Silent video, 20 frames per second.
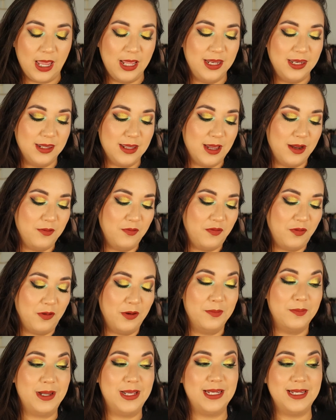And then
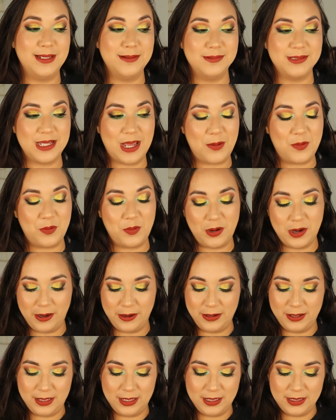for my lips, I'm
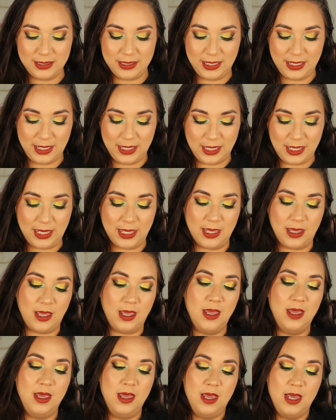wearing the
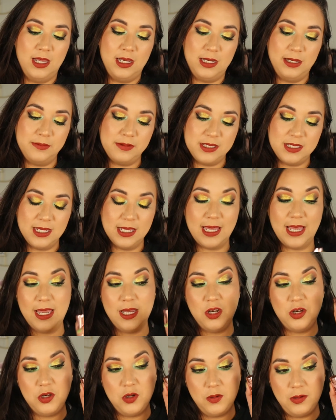lipstick
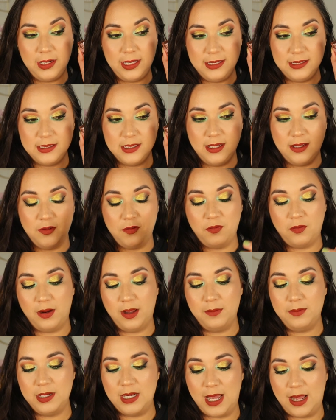in Nolita
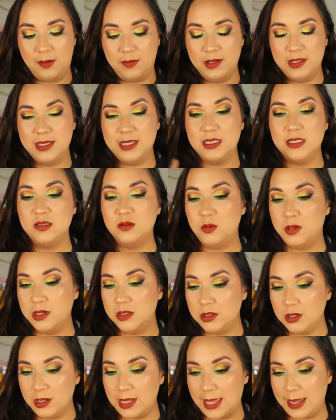from Nabla. This is one
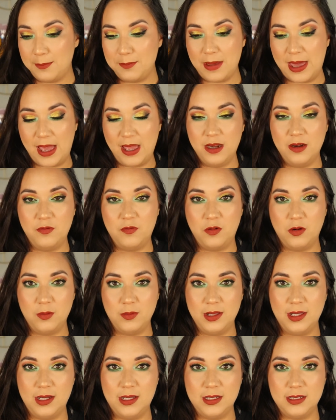of their like matte
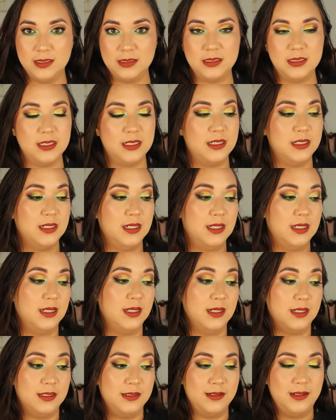formulas in
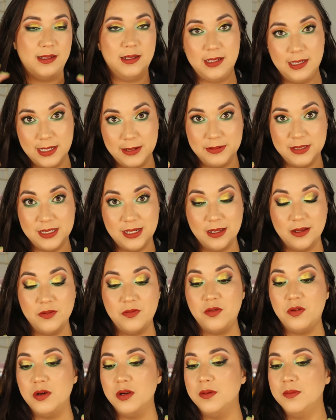a lipstick
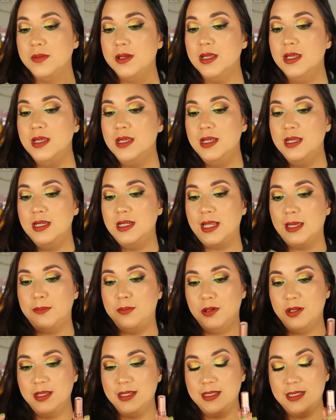form, like
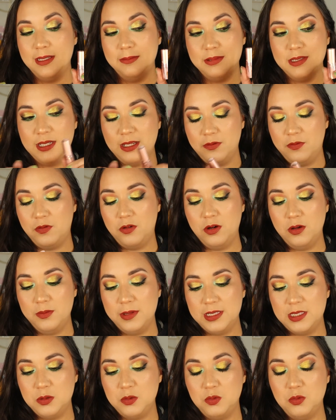bullet lipstick form.
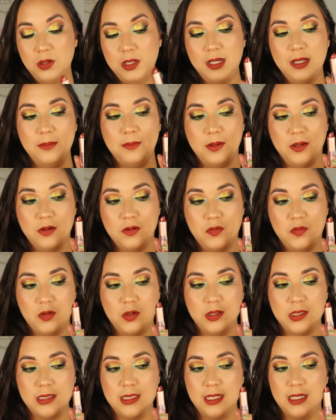It's really
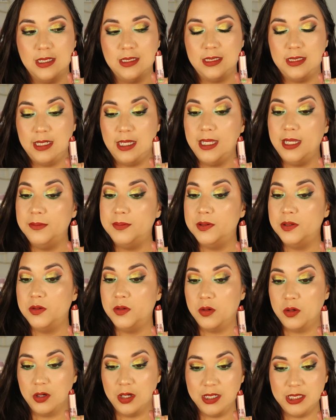beautiful. It's like a deep
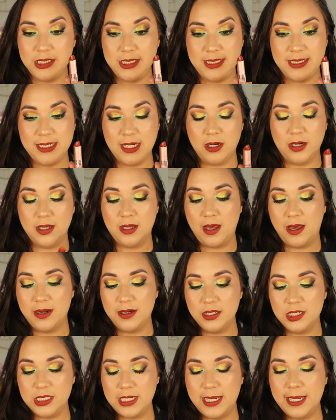orangey
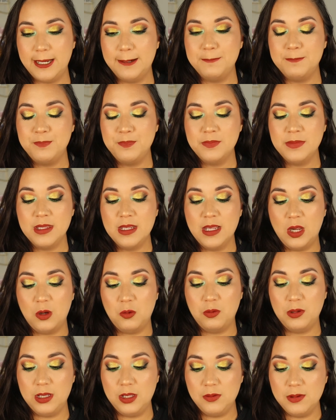terracotta shade.
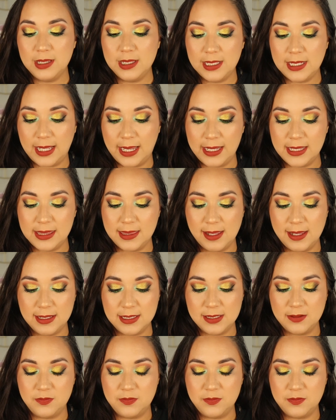Really, really like this.